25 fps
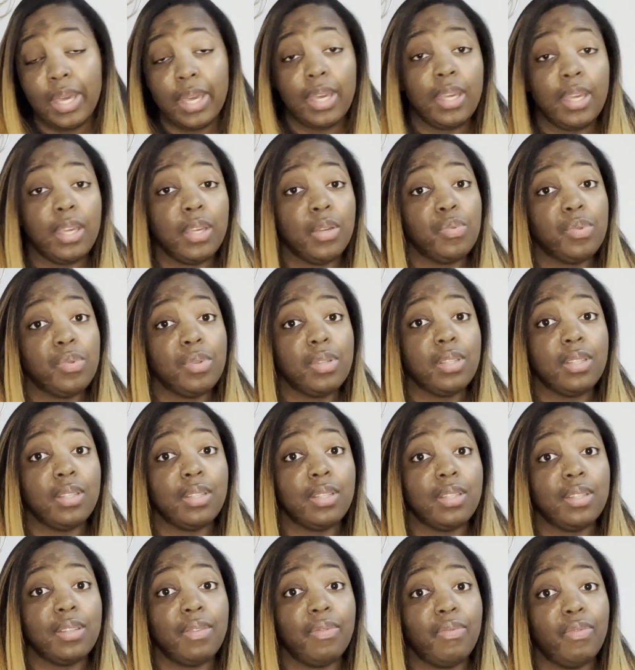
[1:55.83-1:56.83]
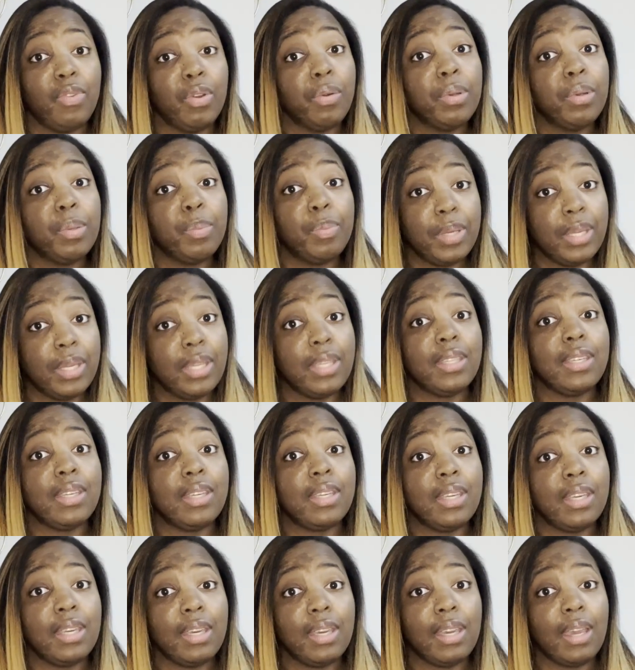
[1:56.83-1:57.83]
It was very
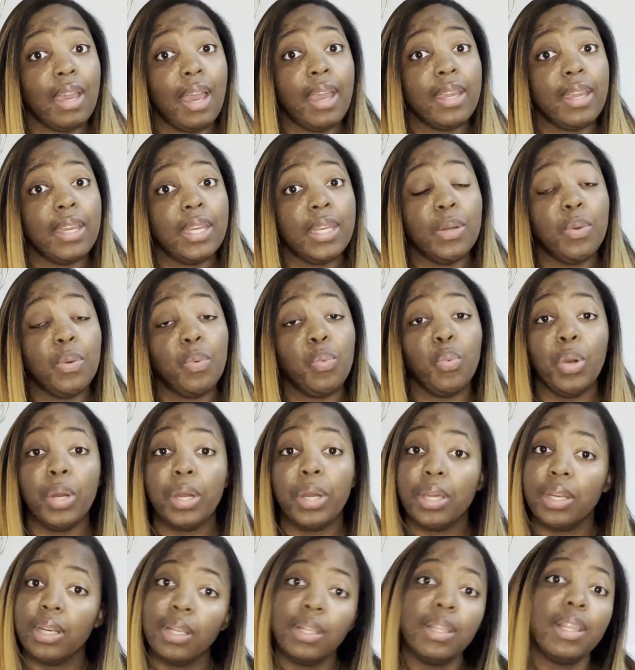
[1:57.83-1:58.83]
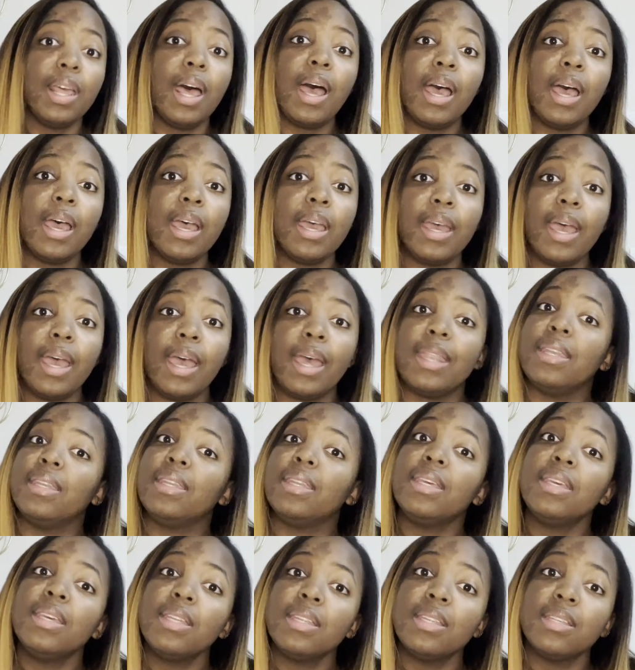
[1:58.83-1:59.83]
busy. I ended up working a lot. I
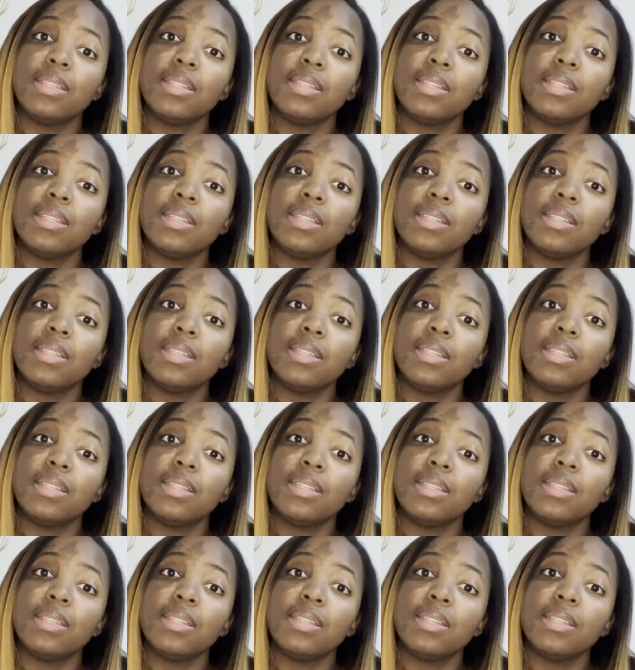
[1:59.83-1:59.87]
did